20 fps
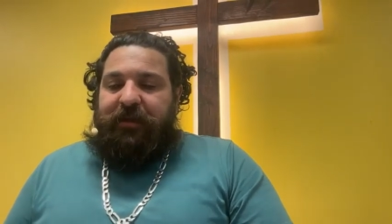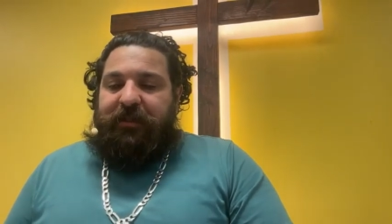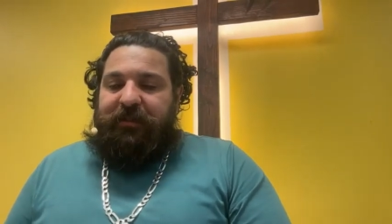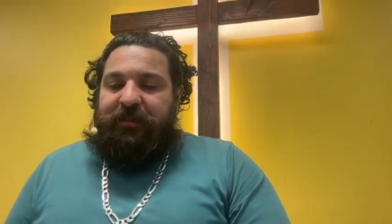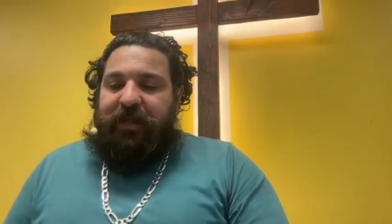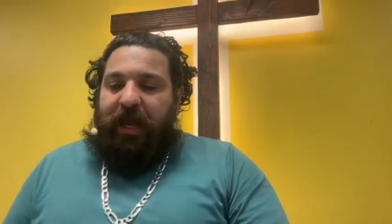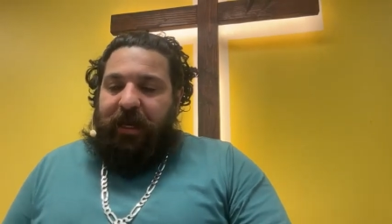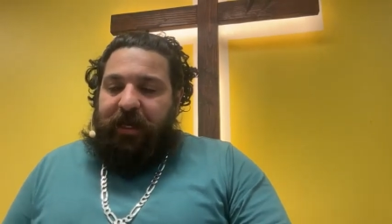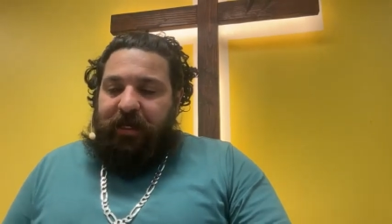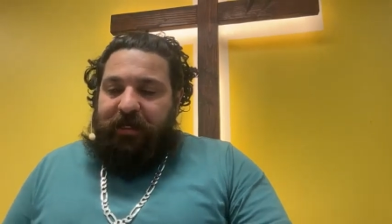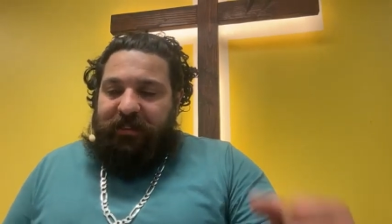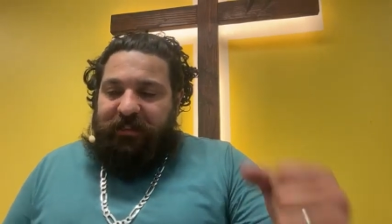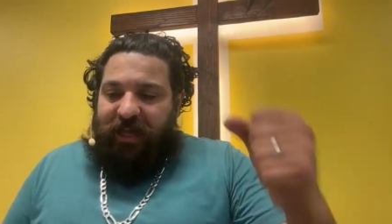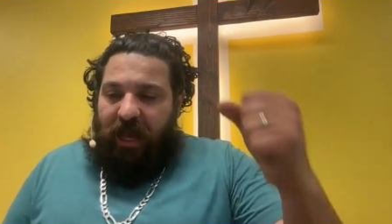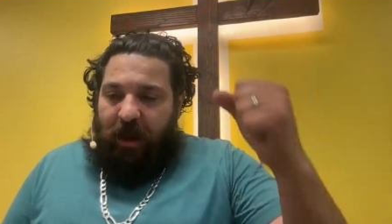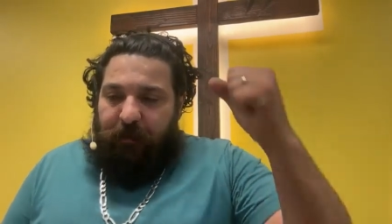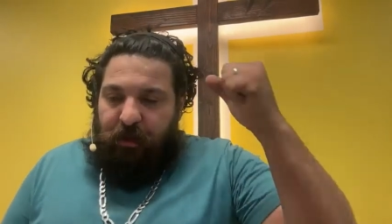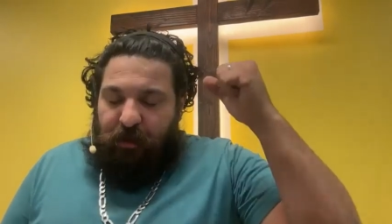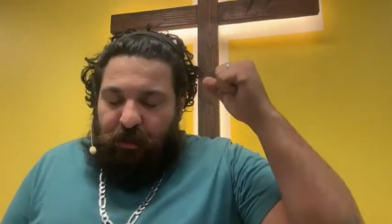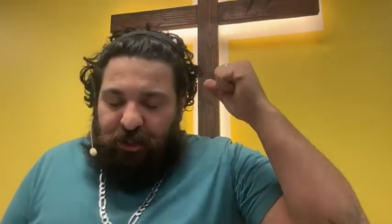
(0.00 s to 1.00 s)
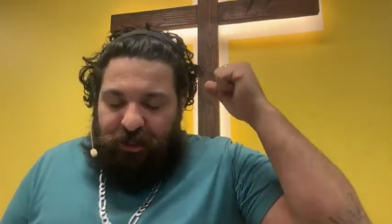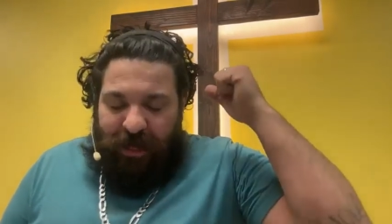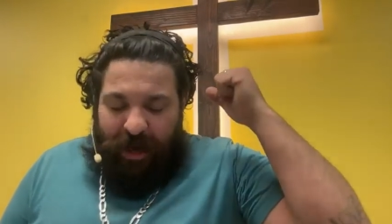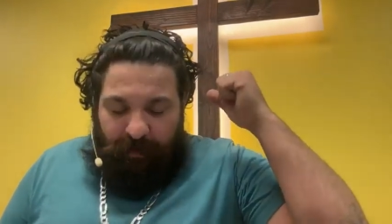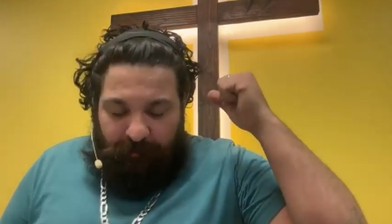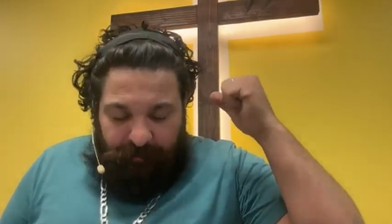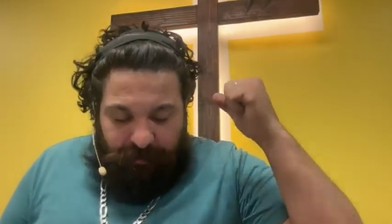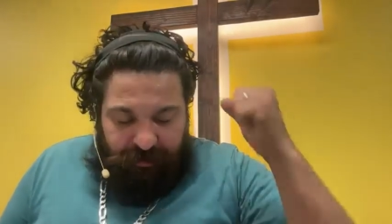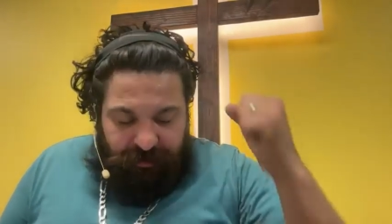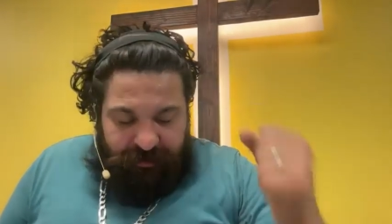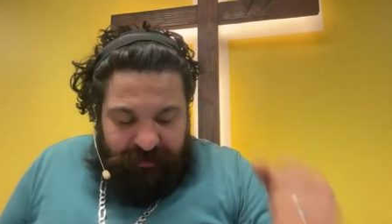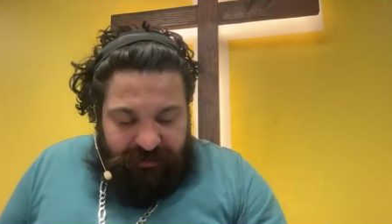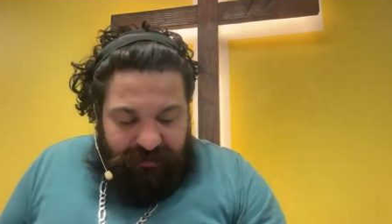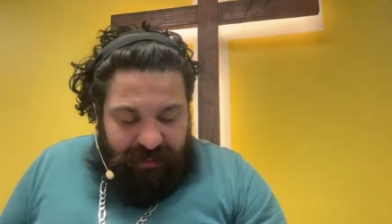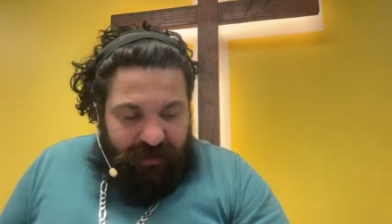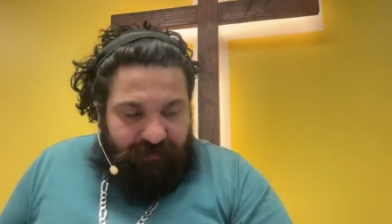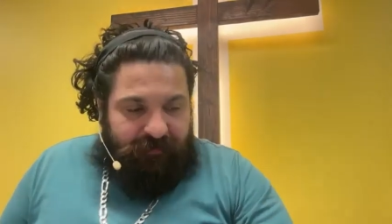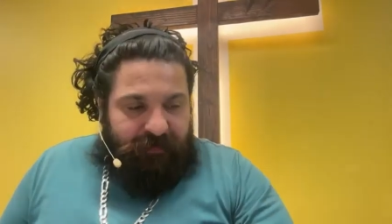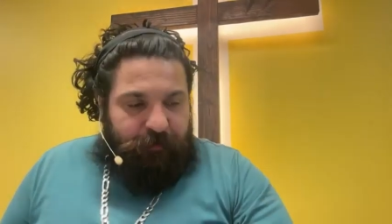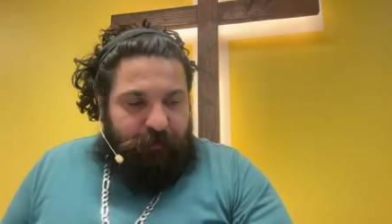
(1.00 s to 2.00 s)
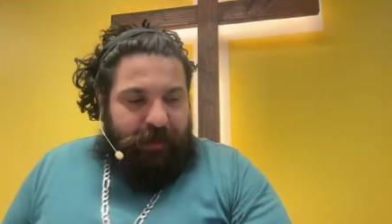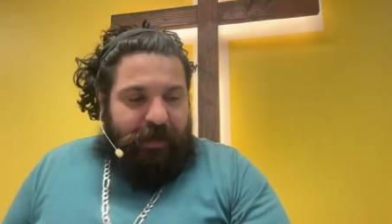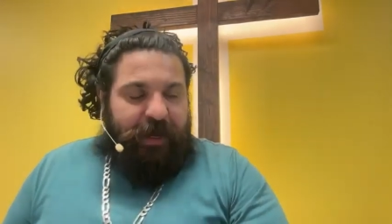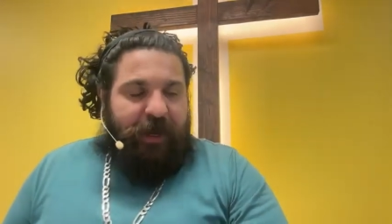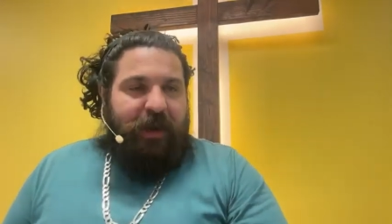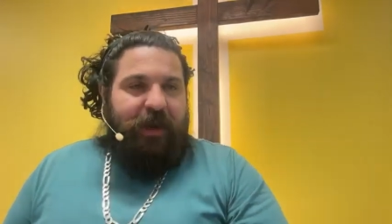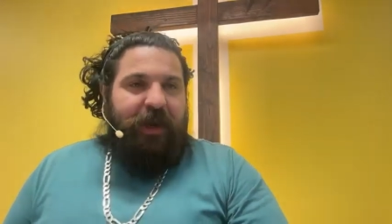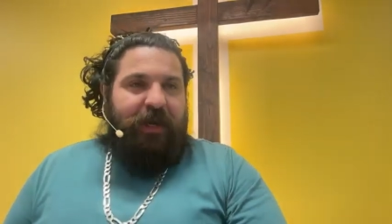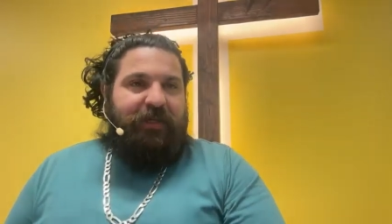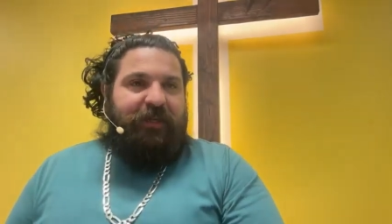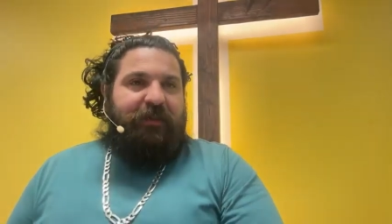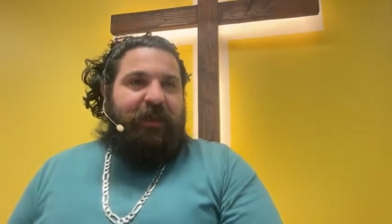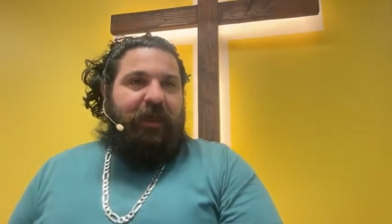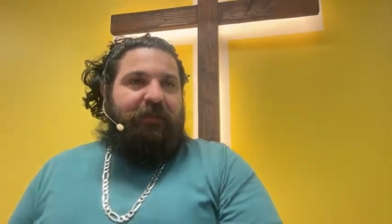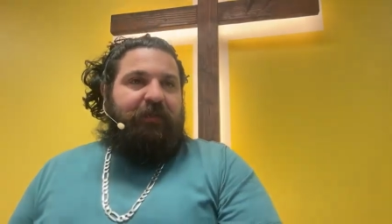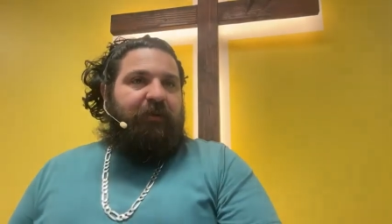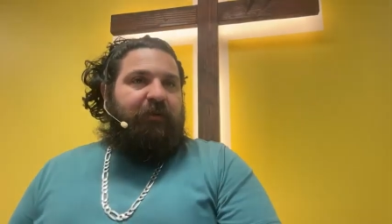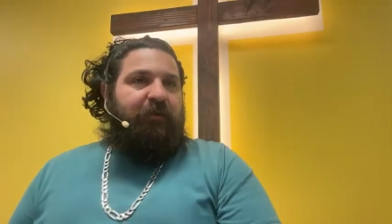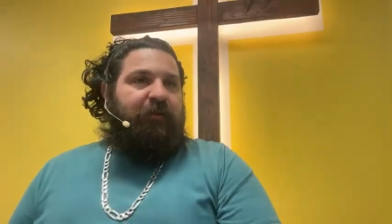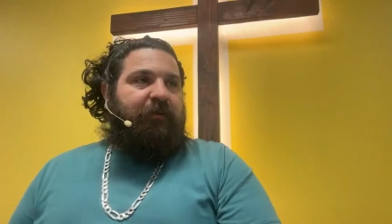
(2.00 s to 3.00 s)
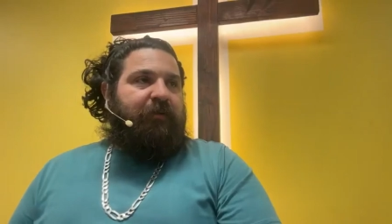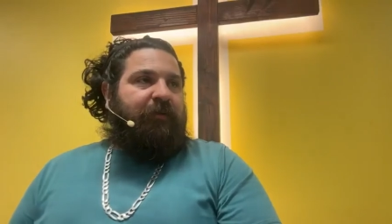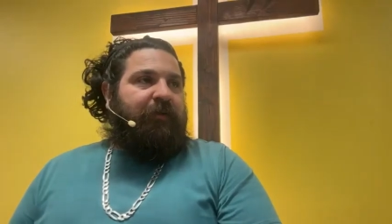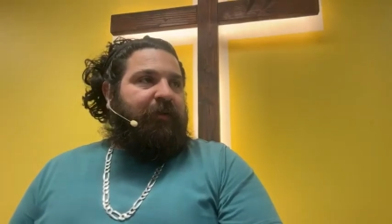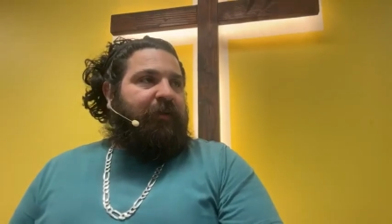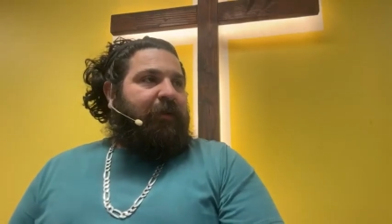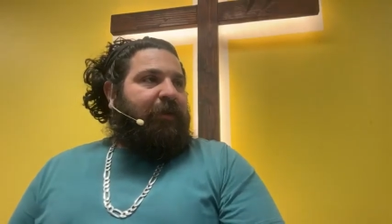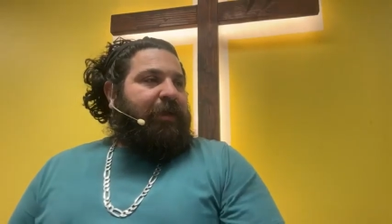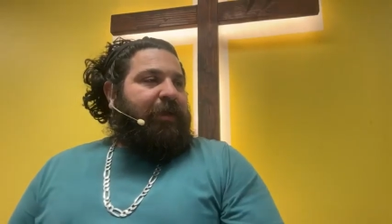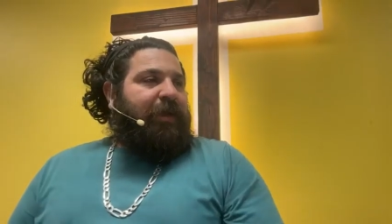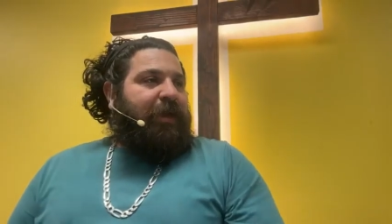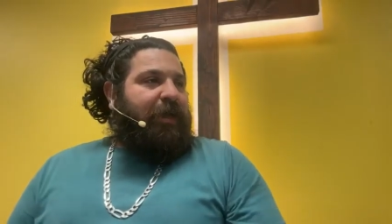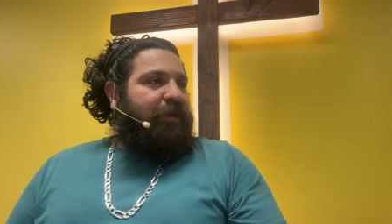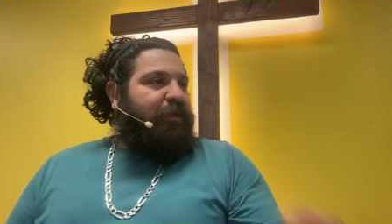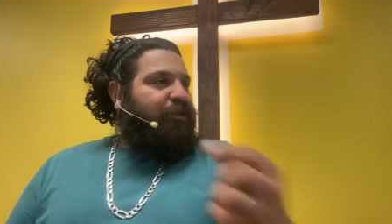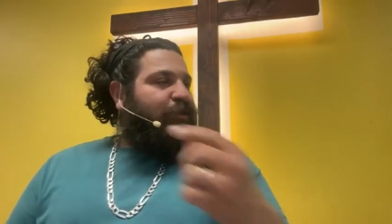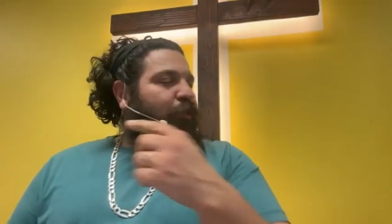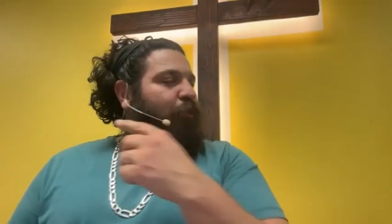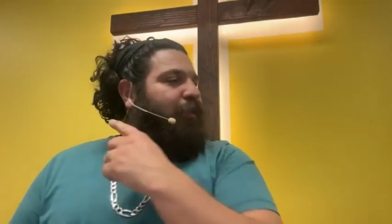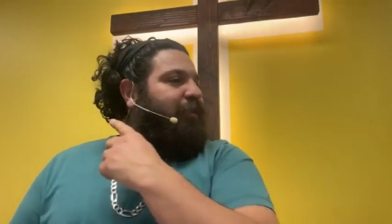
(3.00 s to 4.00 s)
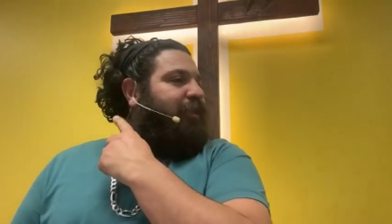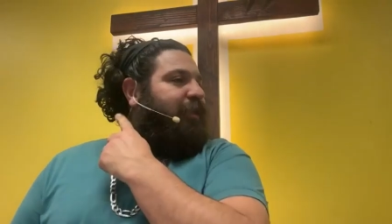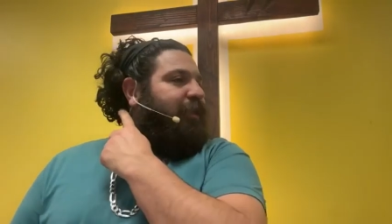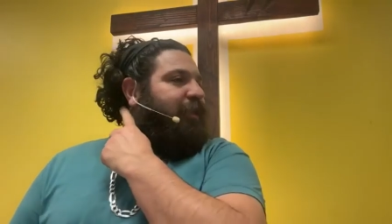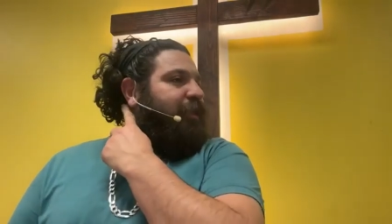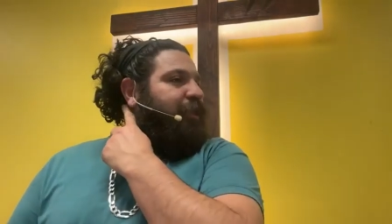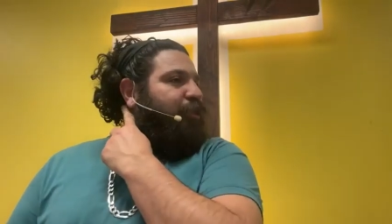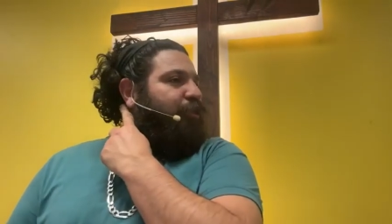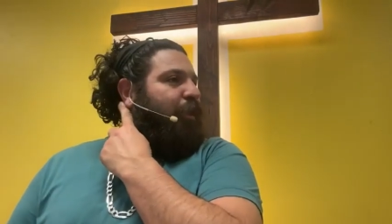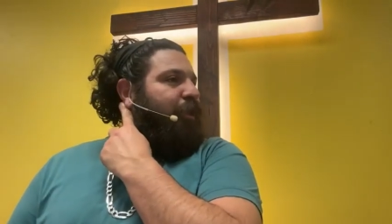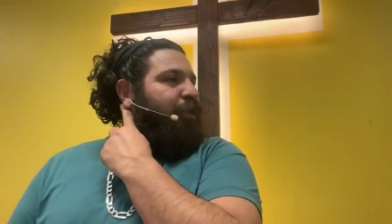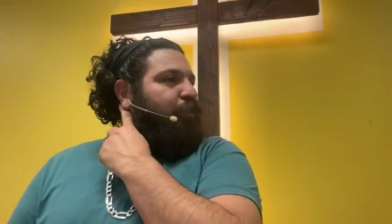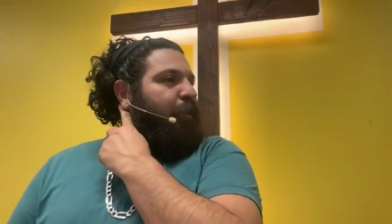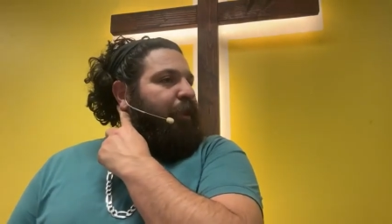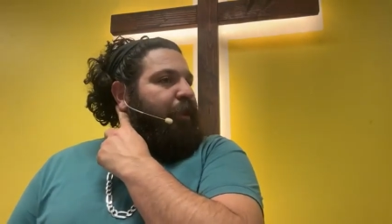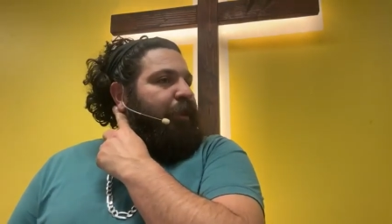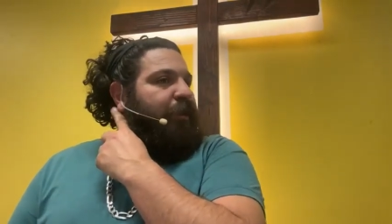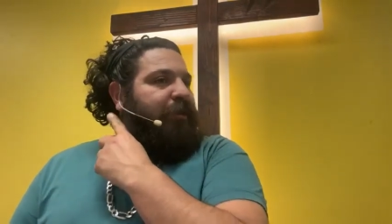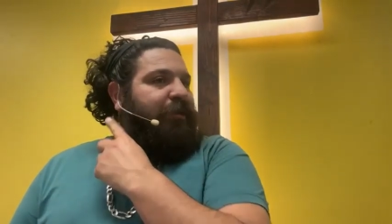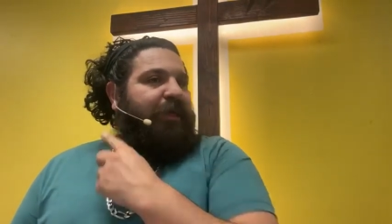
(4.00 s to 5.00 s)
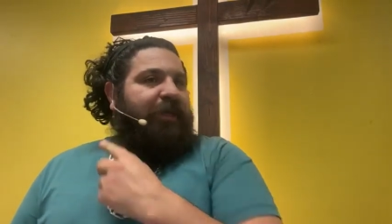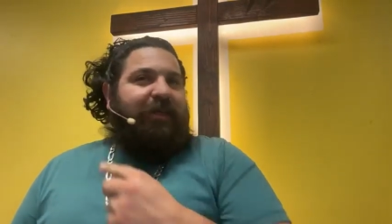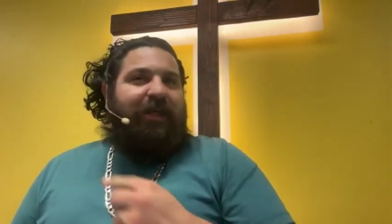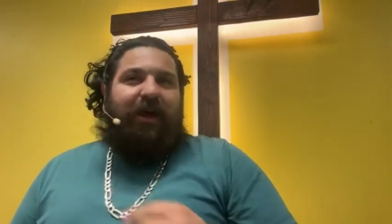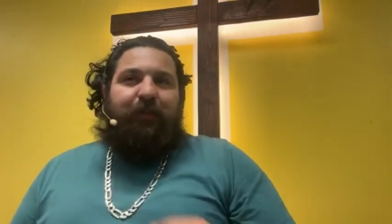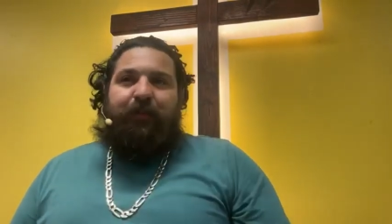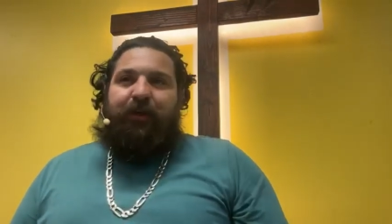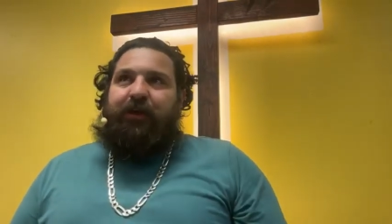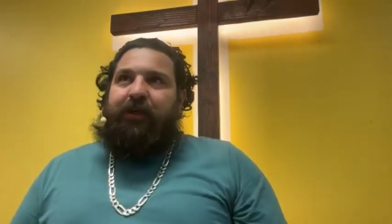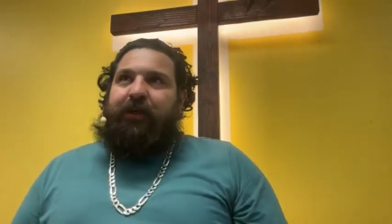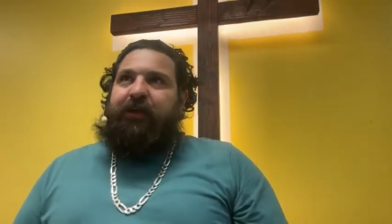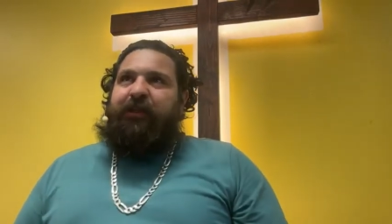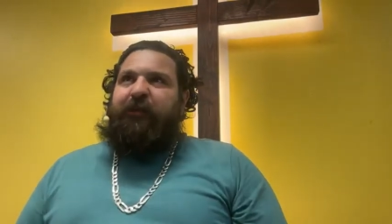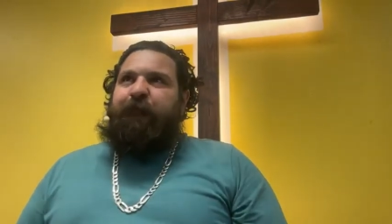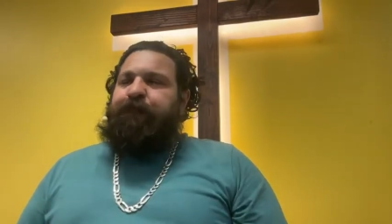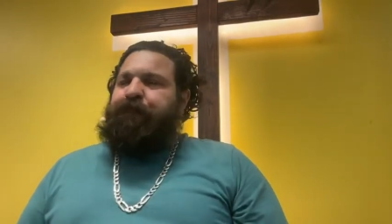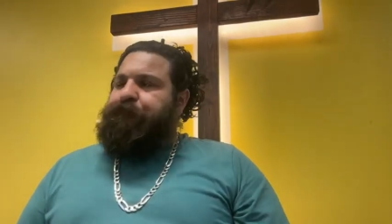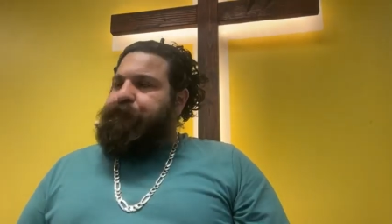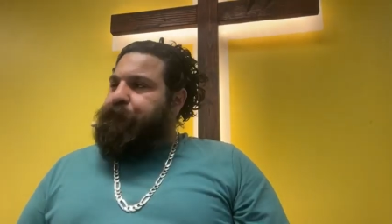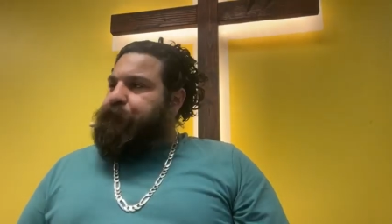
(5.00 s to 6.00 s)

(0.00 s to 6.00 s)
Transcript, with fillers: 2 Samuel chapter 7. We get, and I did that little intro, wasn't an intro. I just wanted to say that because